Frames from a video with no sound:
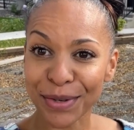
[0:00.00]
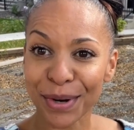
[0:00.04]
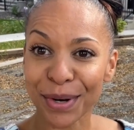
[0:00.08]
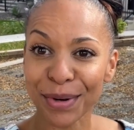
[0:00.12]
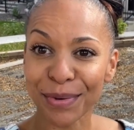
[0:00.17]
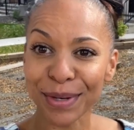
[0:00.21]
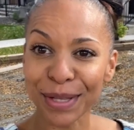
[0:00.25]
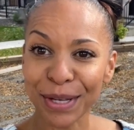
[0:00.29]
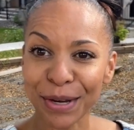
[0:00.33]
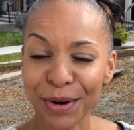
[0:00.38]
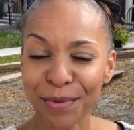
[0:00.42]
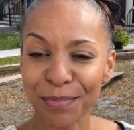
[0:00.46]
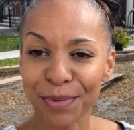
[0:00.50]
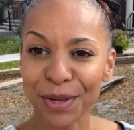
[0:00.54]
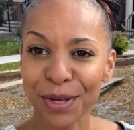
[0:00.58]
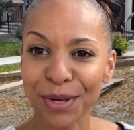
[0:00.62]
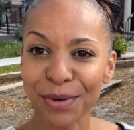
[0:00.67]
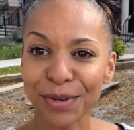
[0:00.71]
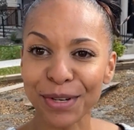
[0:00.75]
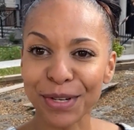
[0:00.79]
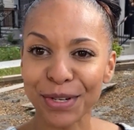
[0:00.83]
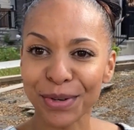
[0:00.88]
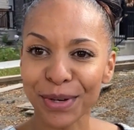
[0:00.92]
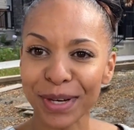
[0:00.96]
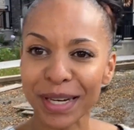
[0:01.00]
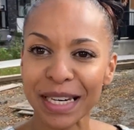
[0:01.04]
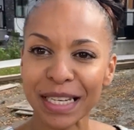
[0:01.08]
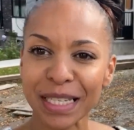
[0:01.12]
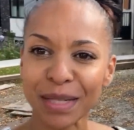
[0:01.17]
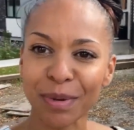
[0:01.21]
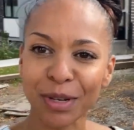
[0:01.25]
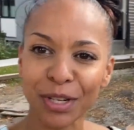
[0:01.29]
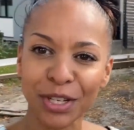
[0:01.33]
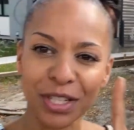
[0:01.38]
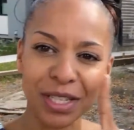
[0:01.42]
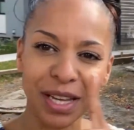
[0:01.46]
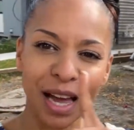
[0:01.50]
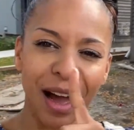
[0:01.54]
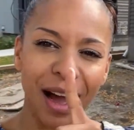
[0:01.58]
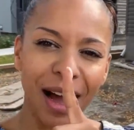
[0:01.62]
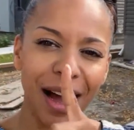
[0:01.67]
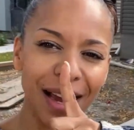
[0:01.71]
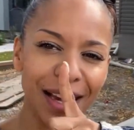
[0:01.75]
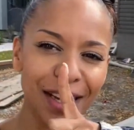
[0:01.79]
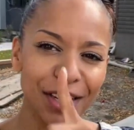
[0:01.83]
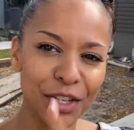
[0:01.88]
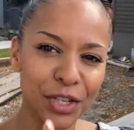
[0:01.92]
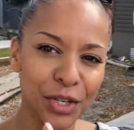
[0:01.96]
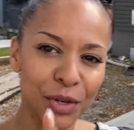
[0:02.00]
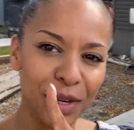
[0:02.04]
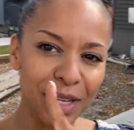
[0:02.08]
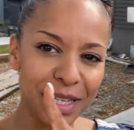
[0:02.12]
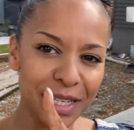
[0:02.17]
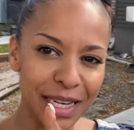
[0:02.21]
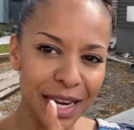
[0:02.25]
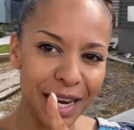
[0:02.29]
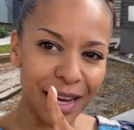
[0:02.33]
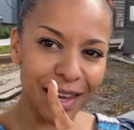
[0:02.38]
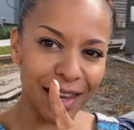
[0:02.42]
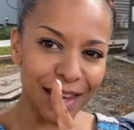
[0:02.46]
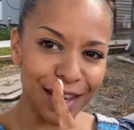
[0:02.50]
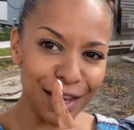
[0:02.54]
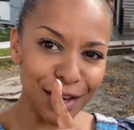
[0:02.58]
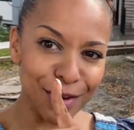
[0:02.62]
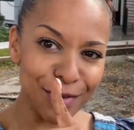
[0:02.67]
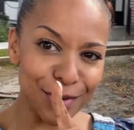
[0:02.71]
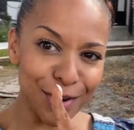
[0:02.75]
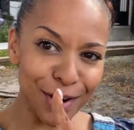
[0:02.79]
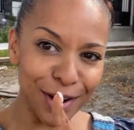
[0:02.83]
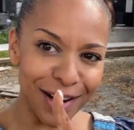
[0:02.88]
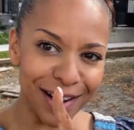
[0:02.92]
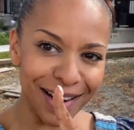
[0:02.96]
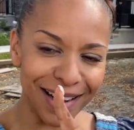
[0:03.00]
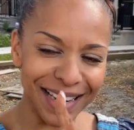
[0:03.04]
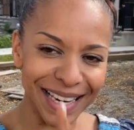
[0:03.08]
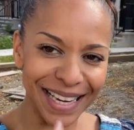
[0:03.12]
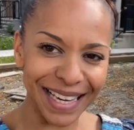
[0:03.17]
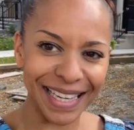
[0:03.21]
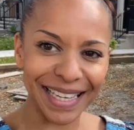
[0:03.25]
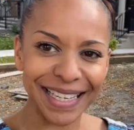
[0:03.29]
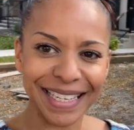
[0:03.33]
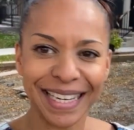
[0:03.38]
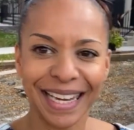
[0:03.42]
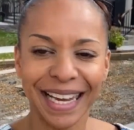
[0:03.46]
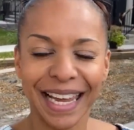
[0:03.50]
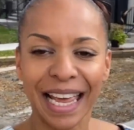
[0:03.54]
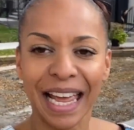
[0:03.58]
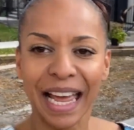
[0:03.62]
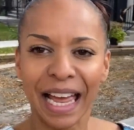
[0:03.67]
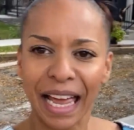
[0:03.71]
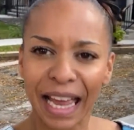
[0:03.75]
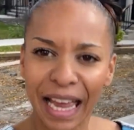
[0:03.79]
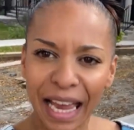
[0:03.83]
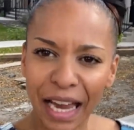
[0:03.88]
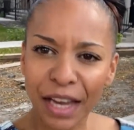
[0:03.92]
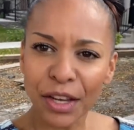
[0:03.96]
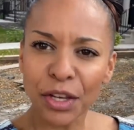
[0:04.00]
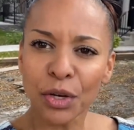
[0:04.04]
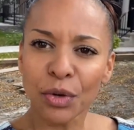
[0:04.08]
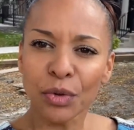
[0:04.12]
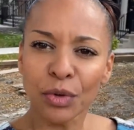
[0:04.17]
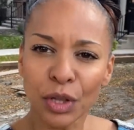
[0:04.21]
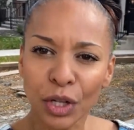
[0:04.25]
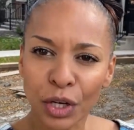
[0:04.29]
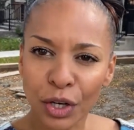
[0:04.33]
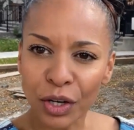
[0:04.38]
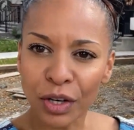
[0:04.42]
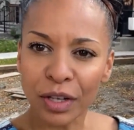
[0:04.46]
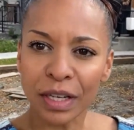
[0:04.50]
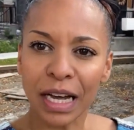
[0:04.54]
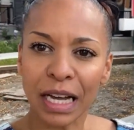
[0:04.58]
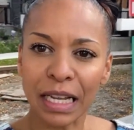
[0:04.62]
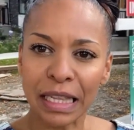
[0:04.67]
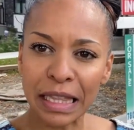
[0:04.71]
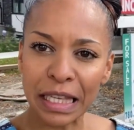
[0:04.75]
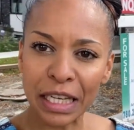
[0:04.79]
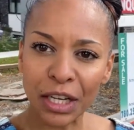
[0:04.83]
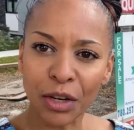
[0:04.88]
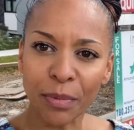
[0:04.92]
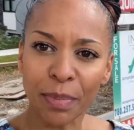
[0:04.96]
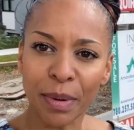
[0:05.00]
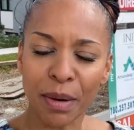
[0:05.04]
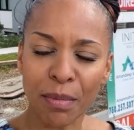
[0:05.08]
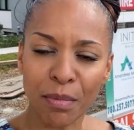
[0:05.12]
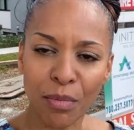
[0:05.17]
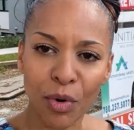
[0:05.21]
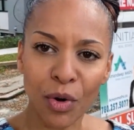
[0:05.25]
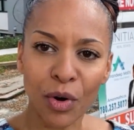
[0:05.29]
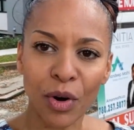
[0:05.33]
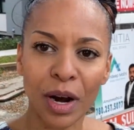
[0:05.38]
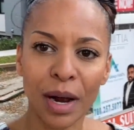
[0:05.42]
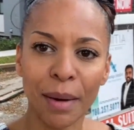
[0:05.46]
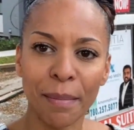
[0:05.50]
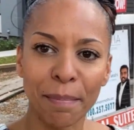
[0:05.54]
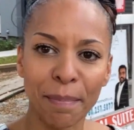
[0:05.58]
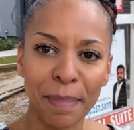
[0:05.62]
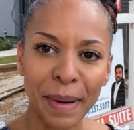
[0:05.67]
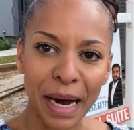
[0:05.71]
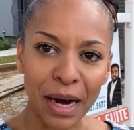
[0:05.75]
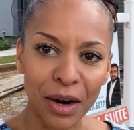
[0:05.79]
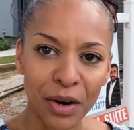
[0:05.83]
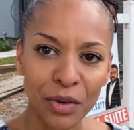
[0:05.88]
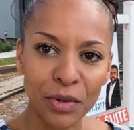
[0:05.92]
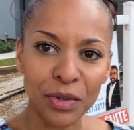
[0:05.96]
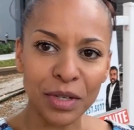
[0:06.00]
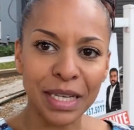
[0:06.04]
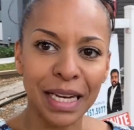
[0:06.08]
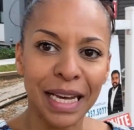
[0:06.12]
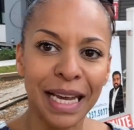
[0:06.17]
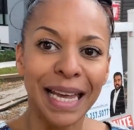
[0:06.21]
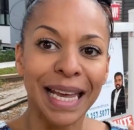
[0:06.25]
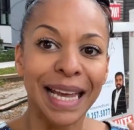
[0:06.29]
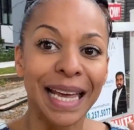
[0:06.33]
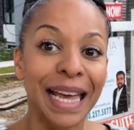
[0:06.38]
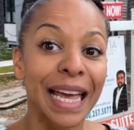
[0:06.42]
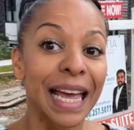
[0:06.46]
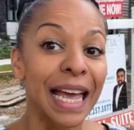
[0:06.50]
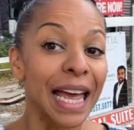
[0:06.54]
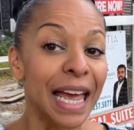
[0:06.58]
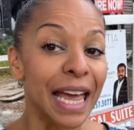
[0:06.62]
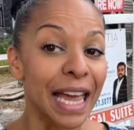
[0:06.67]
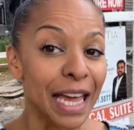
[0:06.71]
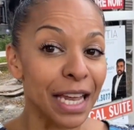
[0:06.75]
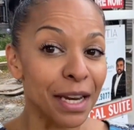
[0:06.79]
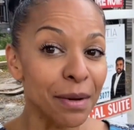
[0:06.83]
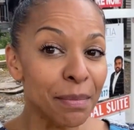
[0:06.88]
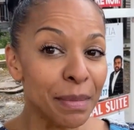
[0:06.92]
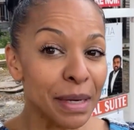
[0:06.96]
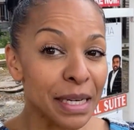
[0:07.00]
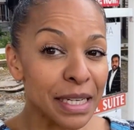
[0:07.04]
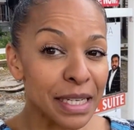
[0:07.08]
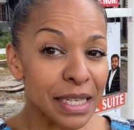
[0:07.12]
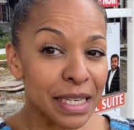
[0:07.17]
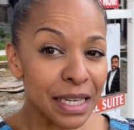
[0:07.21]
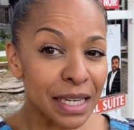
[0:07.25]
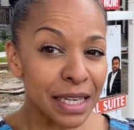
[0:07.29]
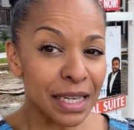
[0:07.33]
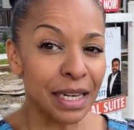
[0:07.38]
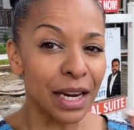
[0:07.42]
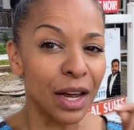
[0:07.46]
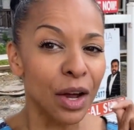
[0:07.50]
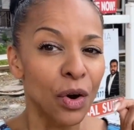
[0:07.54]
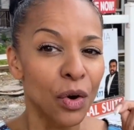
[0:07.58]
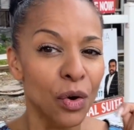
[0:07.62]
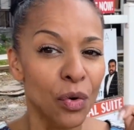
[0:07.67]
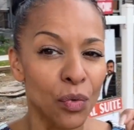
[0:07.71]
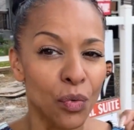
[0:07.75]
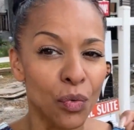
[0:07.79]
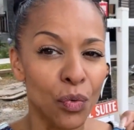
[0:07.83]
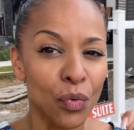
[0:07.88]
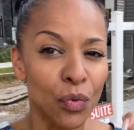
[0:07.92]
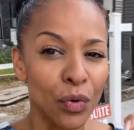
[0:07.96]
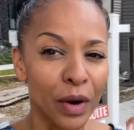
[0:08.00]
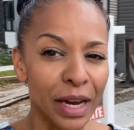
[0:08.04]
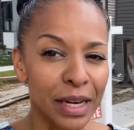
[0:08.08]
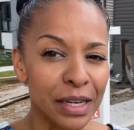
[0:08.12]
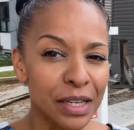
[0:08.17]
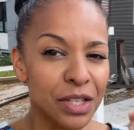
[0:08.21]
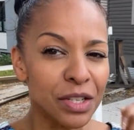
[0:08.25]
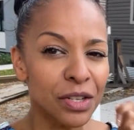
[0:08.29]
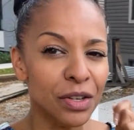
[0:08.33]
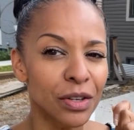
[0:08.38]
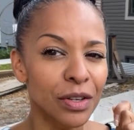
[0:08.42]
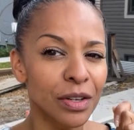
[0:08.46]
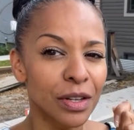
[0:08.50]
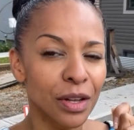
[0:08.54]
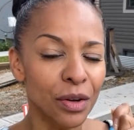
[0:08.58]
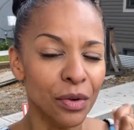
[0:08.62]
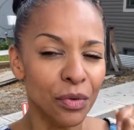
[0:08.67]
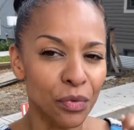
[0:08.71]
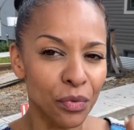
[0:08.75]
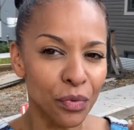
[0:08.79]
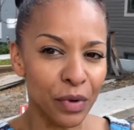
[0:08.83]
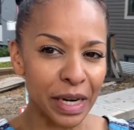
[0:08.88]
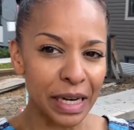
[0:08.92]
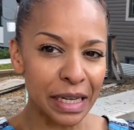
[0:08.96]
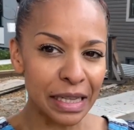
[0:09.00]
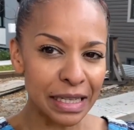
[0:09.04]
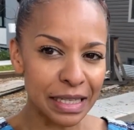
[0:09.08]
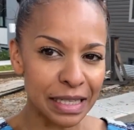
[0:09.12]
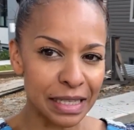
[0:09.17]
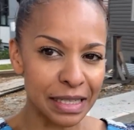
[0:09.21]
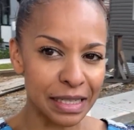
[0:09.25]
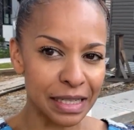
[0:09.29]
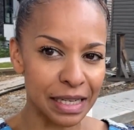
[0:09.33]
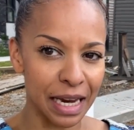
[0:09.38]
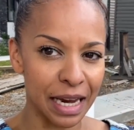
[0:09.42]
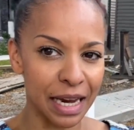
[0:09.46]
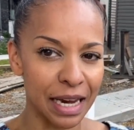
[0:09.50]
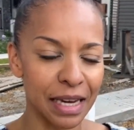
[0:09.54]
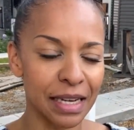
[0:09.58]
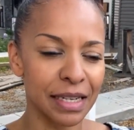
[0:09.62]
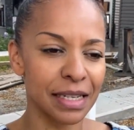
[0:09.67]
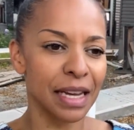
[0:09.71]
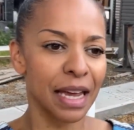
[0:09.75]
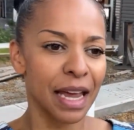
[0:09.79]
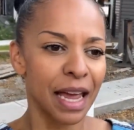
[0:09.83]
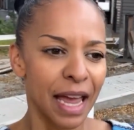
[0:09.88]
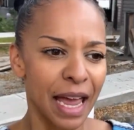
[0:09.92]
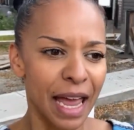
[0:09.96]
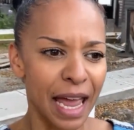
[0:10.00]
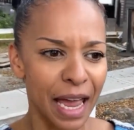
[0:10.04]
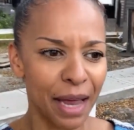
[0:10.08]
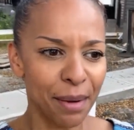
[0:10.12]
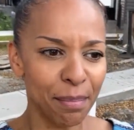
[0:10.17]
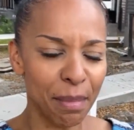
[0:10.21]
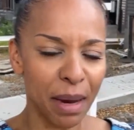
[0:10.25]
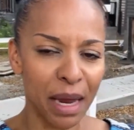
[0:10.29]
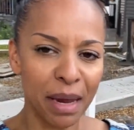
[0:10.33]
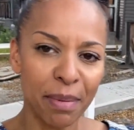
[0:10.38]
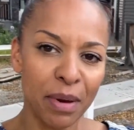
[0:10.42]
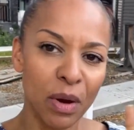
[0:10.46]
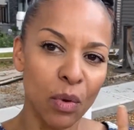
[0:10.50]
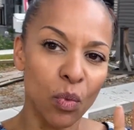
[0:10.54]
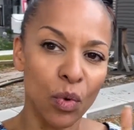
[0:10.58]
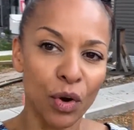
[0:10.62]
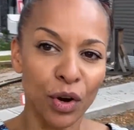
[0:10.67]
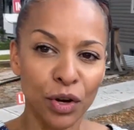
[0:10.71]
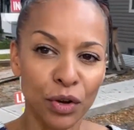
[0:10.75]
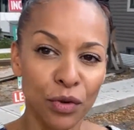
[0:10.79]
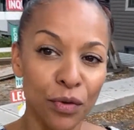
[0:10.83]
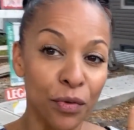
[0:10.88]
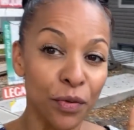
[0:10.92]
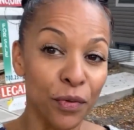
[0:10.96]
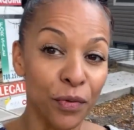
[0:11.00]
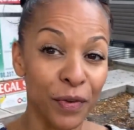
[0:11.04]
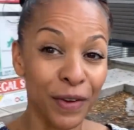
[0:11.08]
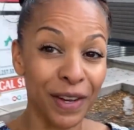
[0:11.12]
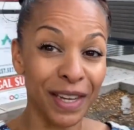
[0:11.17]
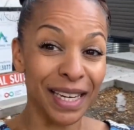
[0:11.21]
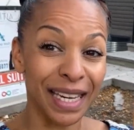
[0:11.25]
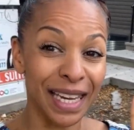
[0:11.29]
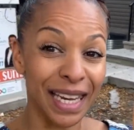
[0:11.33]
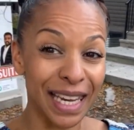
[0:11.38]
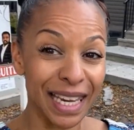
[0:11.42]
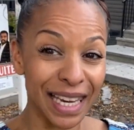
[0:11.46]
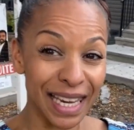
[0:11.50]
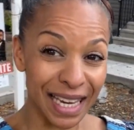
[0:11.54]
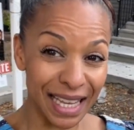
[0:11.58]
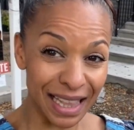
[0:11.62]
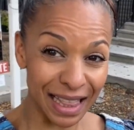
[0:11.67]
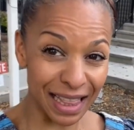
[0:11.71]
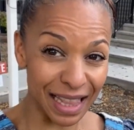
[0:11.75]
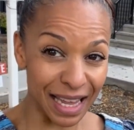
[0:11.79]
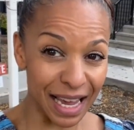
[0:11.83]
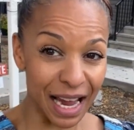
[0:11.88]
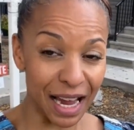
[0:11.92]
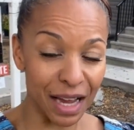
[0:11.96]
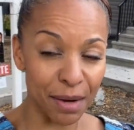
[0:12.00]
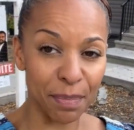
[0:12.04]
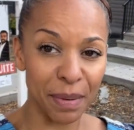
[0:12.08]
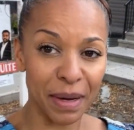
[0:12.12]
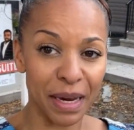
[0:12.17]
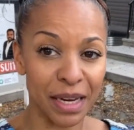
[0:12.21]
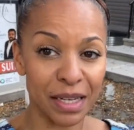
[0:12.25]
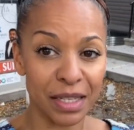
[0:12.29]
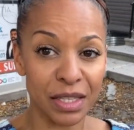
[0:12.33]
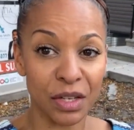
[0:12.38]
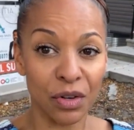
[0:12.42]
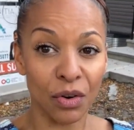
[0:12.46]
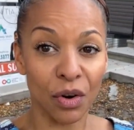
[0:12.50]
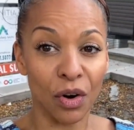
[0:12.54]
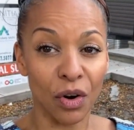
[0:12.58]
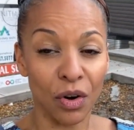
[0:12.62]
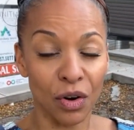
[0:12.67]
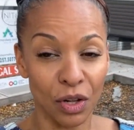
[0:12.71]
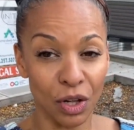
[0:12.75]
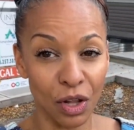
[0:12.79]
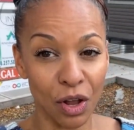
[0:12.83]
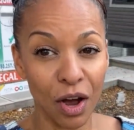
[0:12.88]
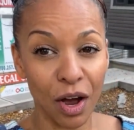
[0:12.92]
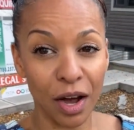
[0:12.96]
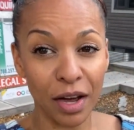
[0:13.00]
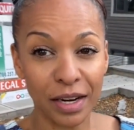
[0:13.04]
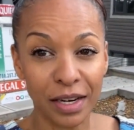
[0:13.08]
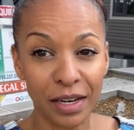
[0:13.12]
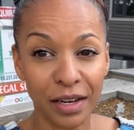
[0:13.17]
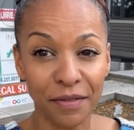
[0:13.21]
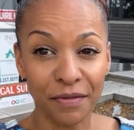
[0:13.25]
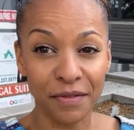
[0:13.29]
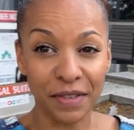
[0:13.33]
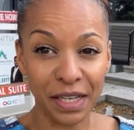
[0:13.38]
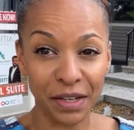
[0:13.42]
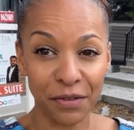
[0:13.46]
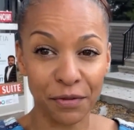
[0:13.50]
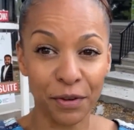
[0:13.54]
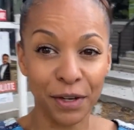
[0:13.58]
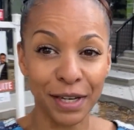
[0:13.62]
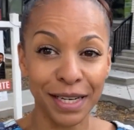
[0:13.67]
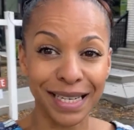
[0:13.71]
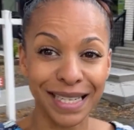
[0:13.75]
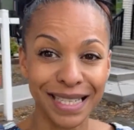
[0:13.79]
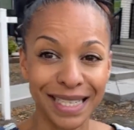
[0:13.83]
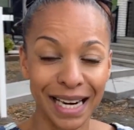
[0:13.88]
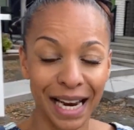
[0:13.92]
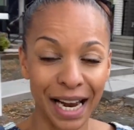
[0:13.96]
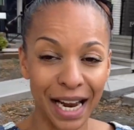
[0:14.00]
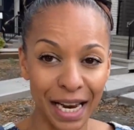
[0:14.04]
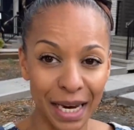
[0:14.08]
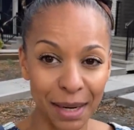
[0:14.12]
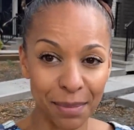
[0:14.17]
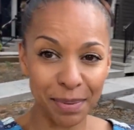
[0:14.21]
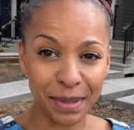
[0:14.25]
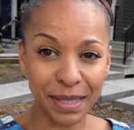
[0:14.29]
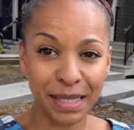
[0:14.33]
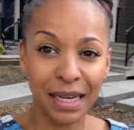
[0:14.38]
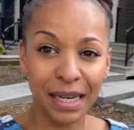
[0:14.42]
I really hope that you enjoyed it as much as I enjoyed taking you on it, and you learned a little bit more about Edmonton rental real estate and maybe where you fit in that, because there are a lot of different types.